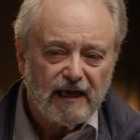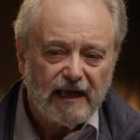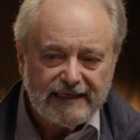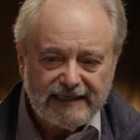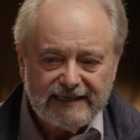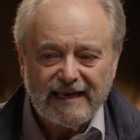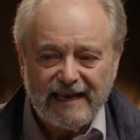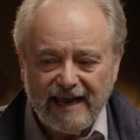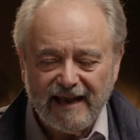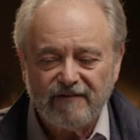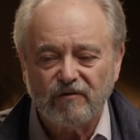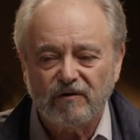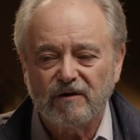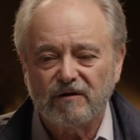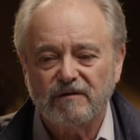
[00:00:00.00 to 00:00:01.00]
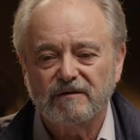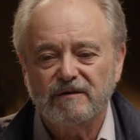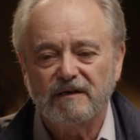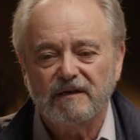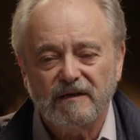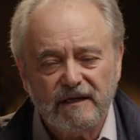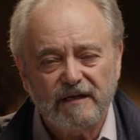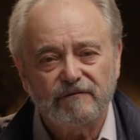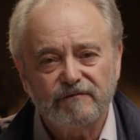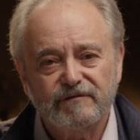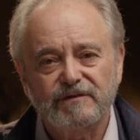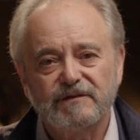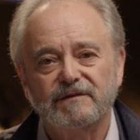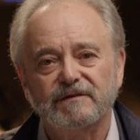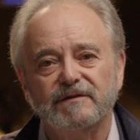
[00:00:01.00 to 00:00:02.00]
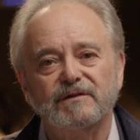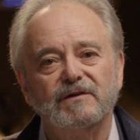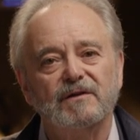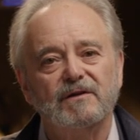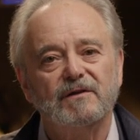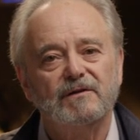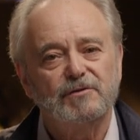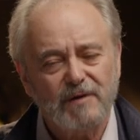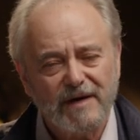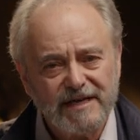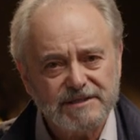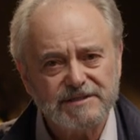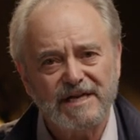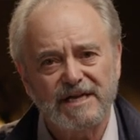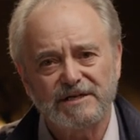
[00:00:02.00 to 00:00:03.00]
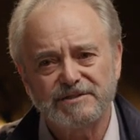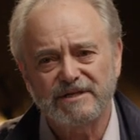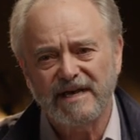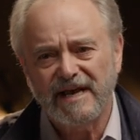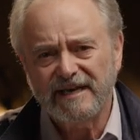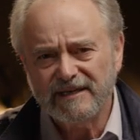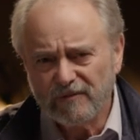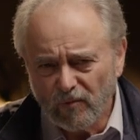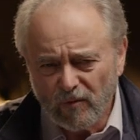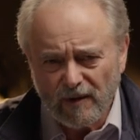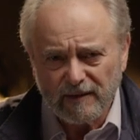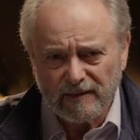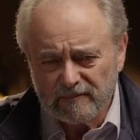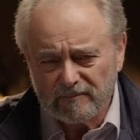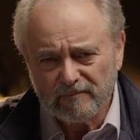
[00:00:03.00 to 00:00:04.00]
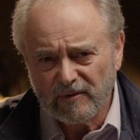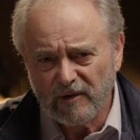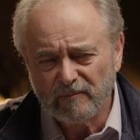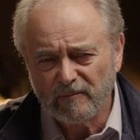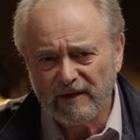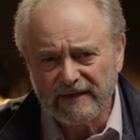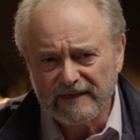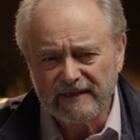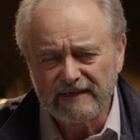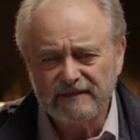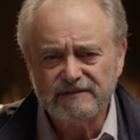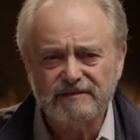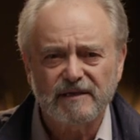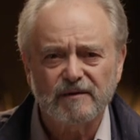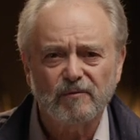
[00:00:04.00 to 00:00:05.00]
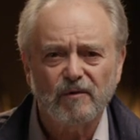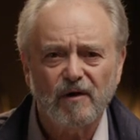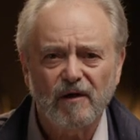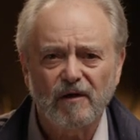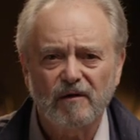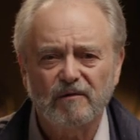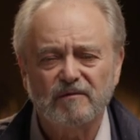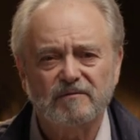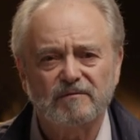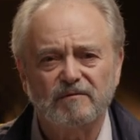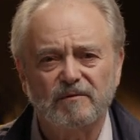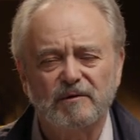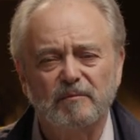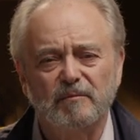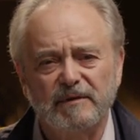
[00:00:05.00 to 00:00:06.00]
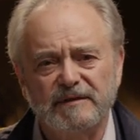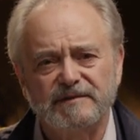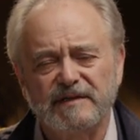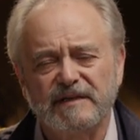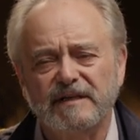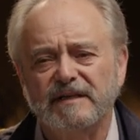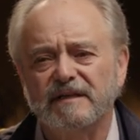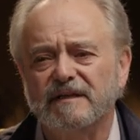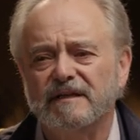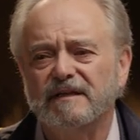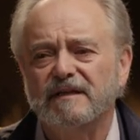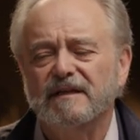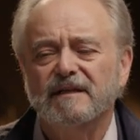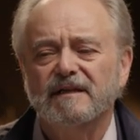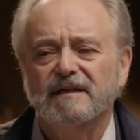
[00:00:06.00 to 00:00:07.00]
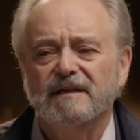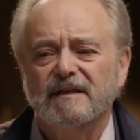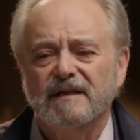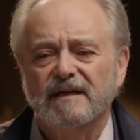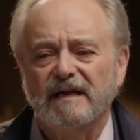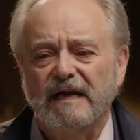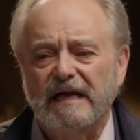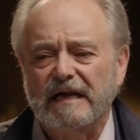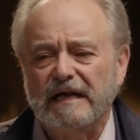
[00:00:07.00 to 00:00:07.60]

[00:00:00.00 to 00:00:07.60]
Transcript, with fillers: I didn't have a, a lift to the train station. I didn't want to bug my kids; they were all real busy, and uh,